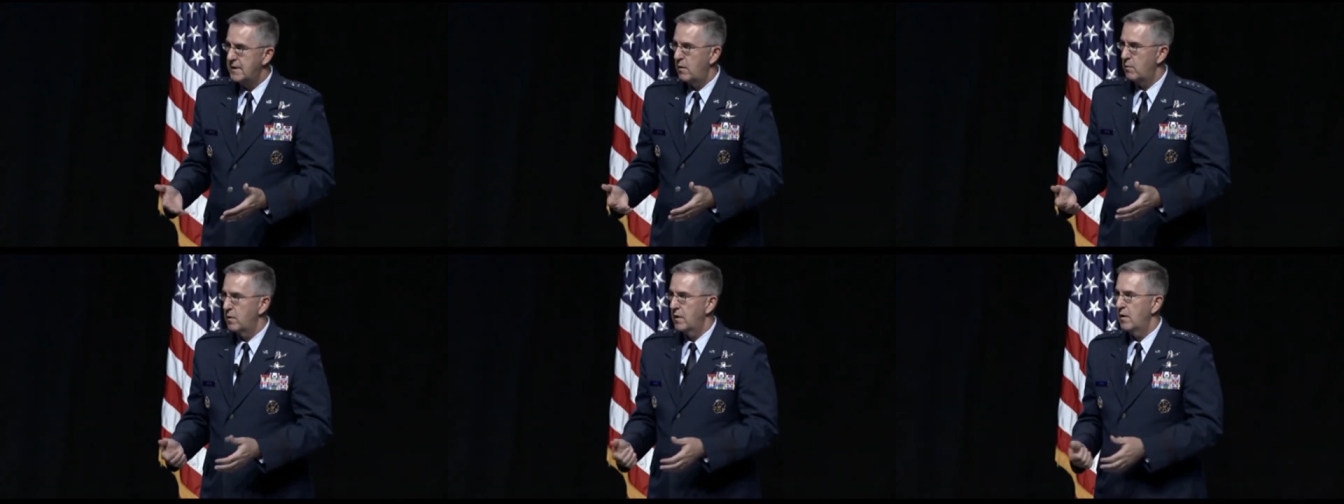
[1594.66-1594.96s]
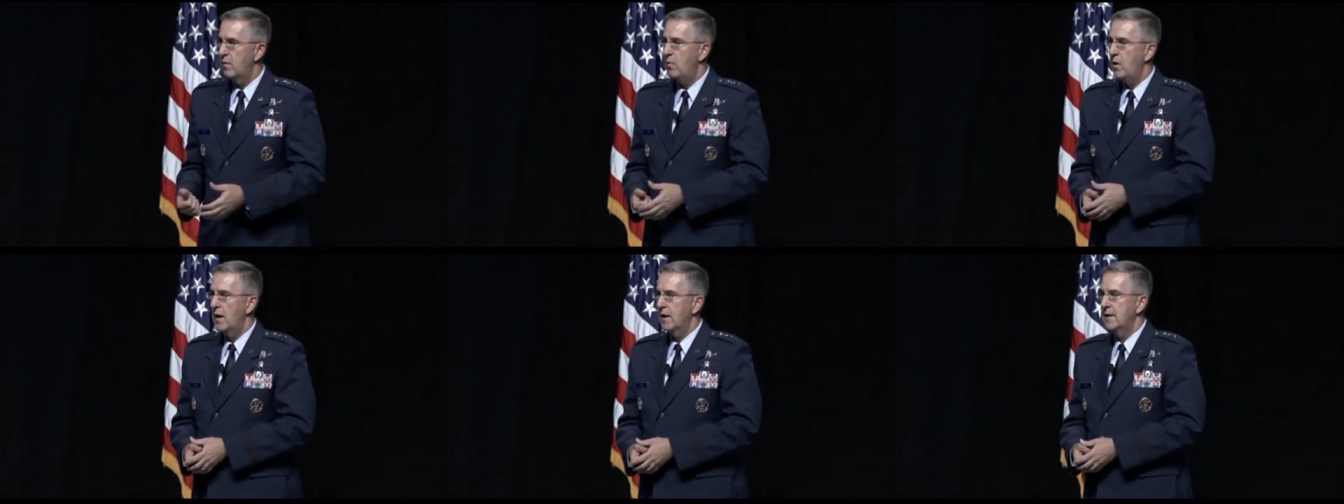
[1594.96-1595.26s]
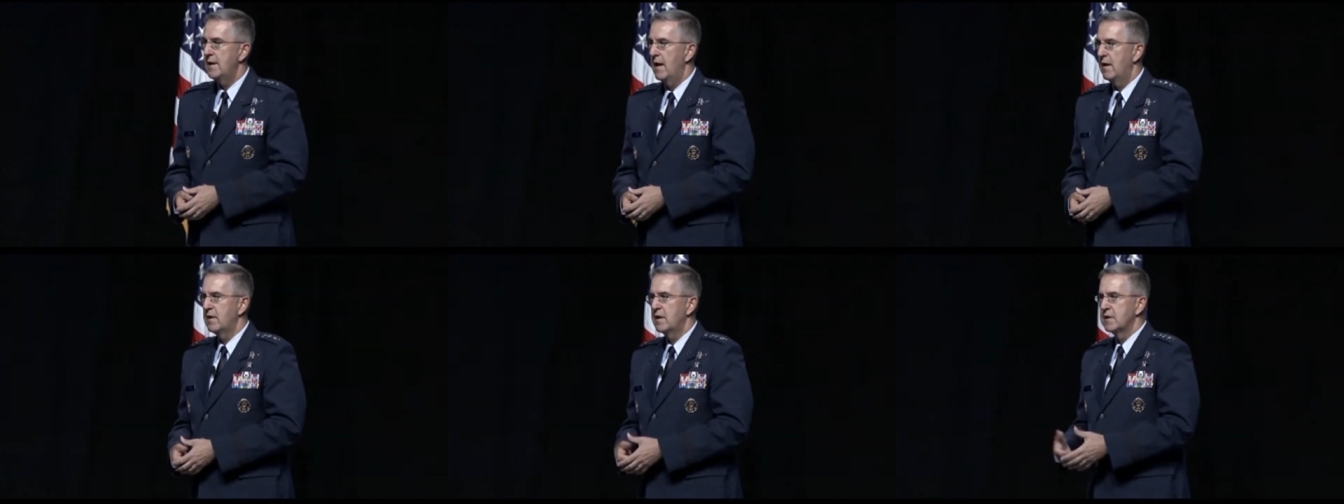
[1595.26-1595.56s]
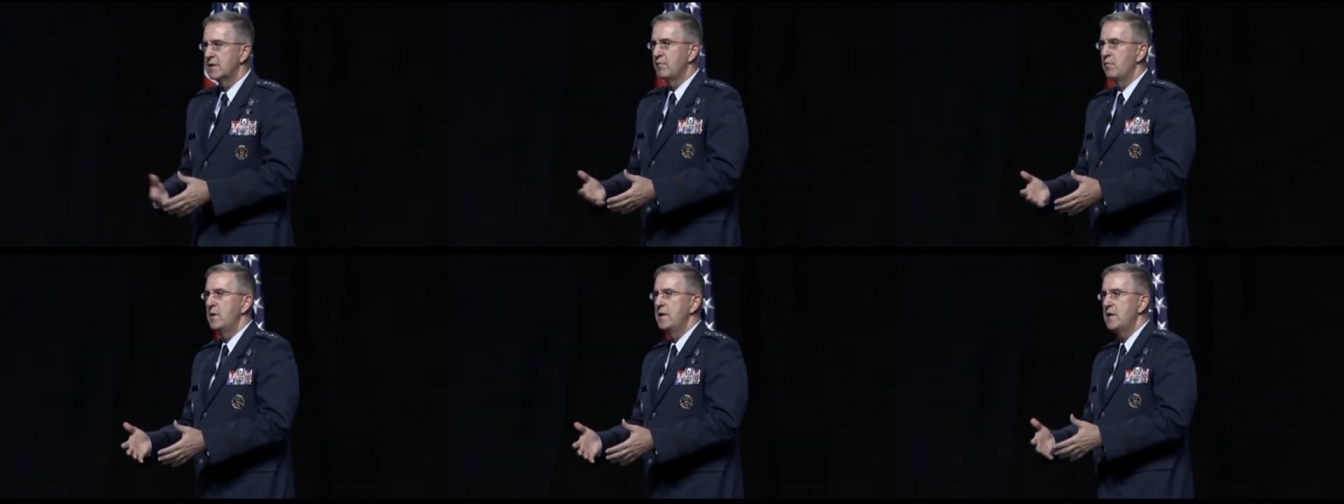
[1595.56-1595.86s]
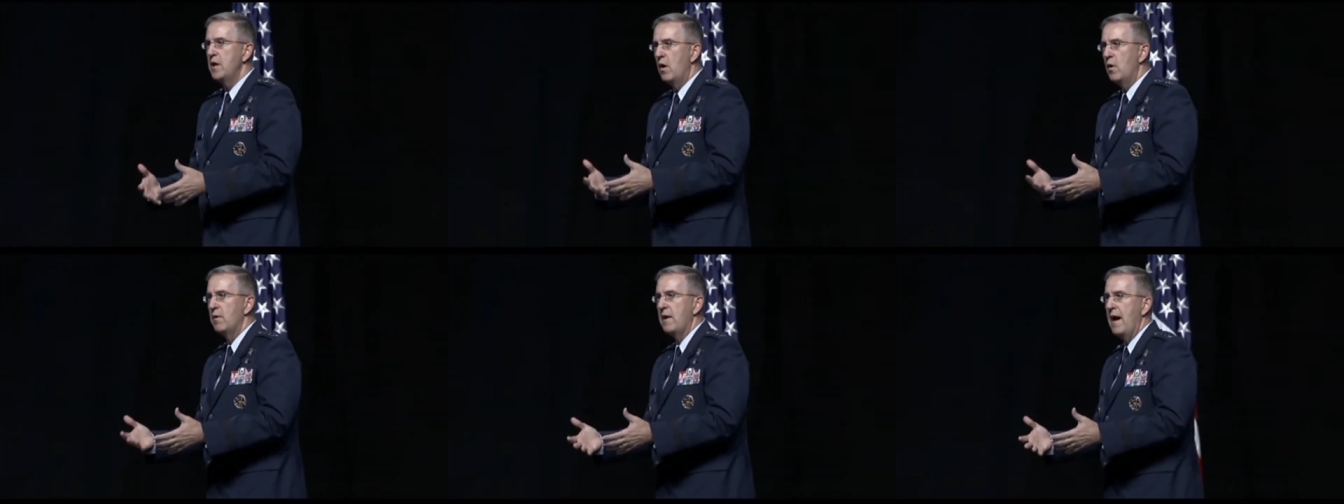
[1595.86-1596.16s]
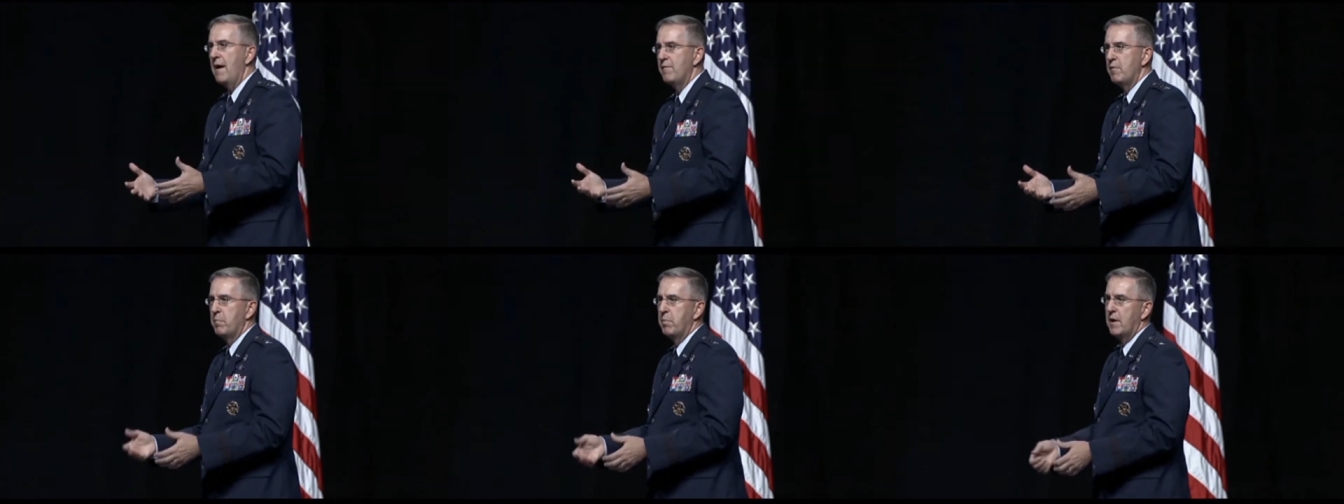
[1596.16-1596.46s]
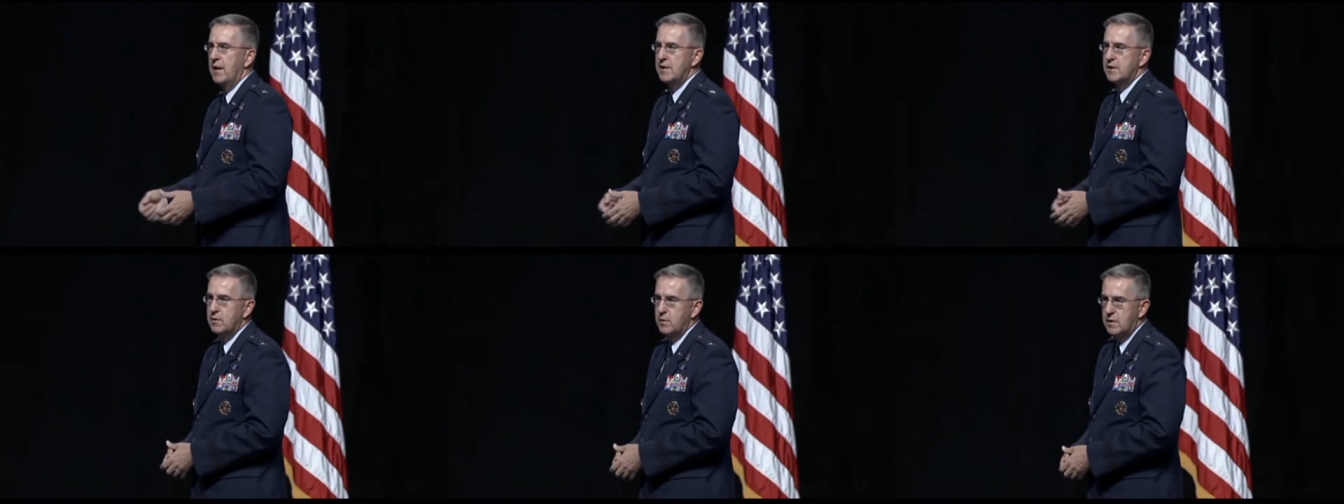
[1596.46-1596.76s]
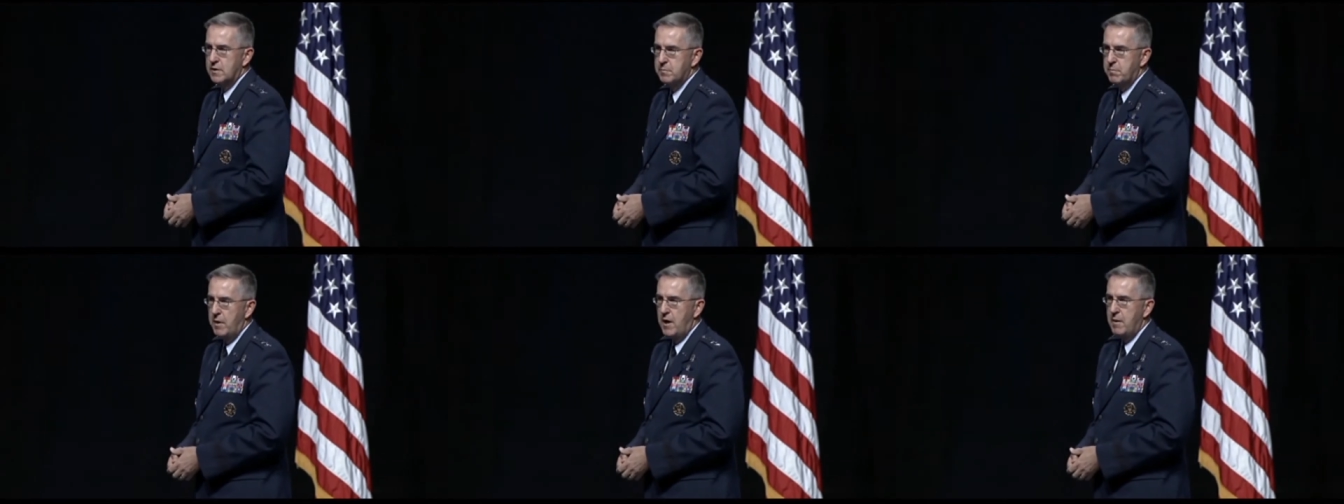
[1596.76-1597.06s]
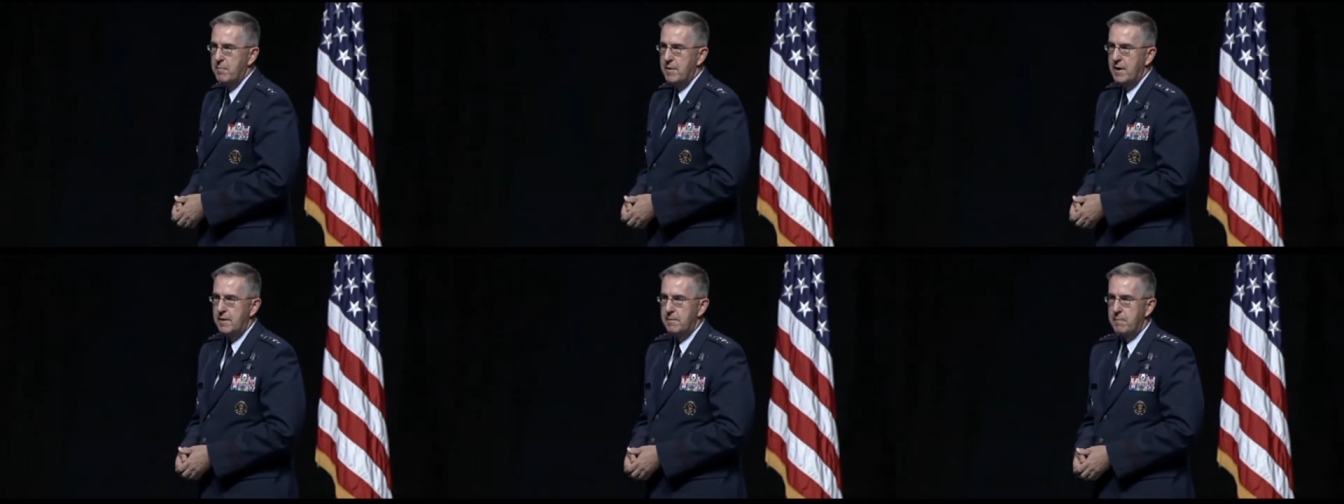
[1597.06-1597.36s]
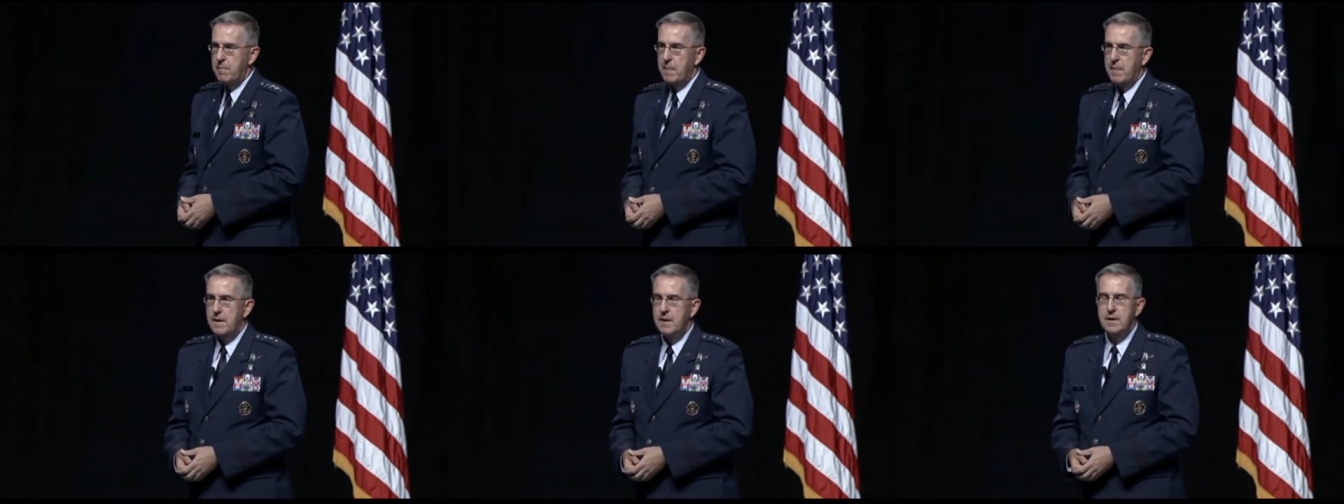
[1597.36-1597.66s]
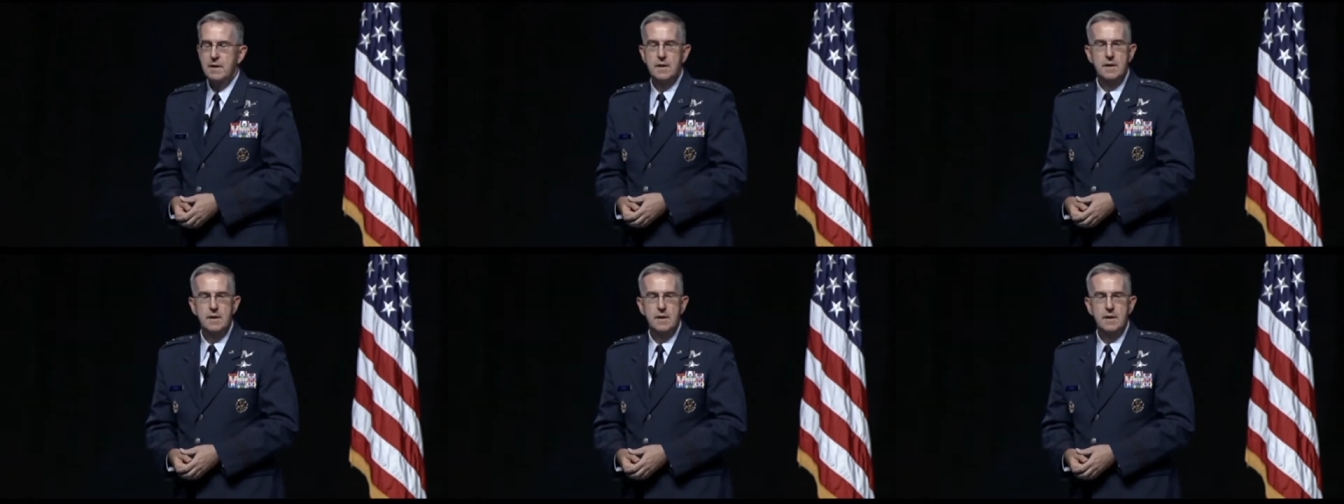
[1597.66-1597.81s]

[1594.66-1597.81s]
That's how we're going to walk down. Because if we don't have a place to experiment,